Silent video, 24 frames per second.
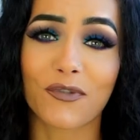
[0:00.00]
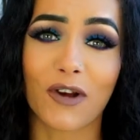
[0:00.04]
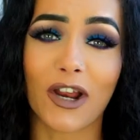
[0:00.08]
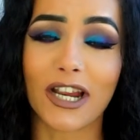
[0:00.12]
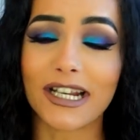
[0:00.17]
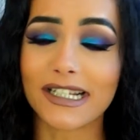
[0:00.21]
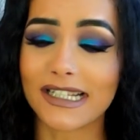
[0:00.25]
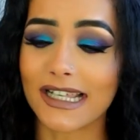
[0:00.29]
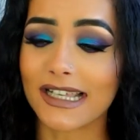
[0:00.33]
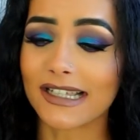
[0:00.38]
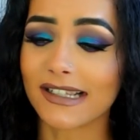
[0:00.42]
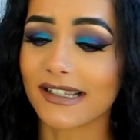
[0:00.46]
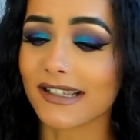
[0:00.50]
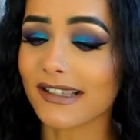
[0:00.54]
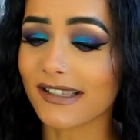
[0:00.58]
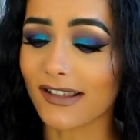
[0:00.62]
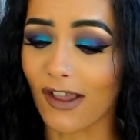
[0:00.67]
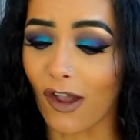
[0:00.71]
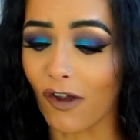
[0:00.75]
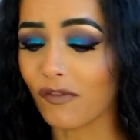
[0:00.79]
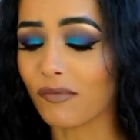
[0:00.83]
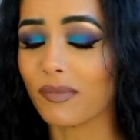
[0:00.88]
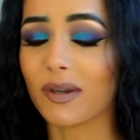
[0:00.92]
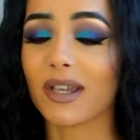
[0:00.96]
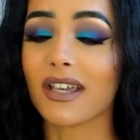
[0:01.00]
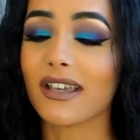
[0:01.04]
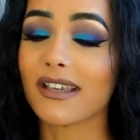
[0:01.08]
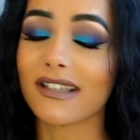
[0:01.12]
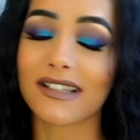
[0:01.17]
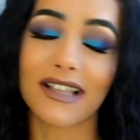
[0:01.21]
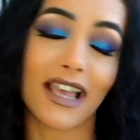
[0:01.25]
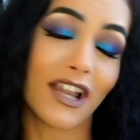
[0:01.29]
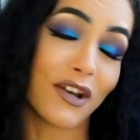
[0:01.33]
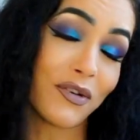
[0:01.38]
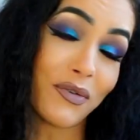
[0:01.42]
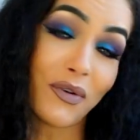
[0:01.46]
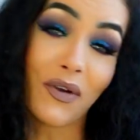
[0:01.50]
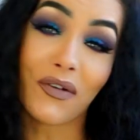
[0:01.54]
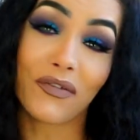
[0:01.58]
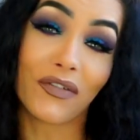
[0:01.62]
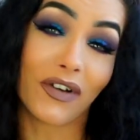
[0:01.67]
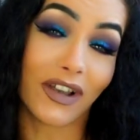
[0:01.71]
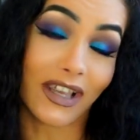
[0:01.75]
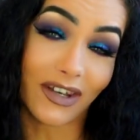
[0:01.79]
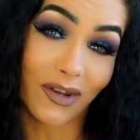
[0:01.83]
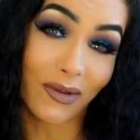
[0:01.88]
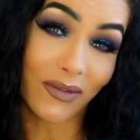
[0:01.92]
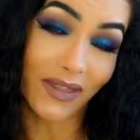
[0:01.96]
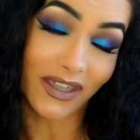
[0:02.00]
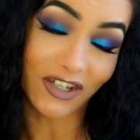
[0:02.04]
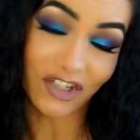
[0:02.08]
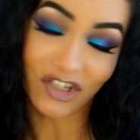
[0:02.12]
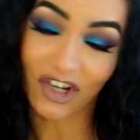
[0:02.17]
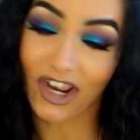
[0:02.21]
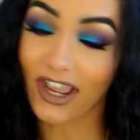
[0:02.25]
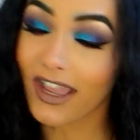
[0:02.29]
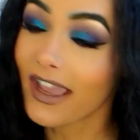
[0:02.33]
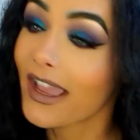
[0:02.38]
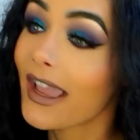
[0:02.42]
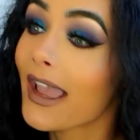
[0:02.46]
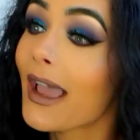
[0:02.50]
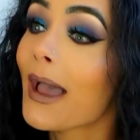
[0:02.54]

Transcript: phrases and stuff because I do not fucking know that shit.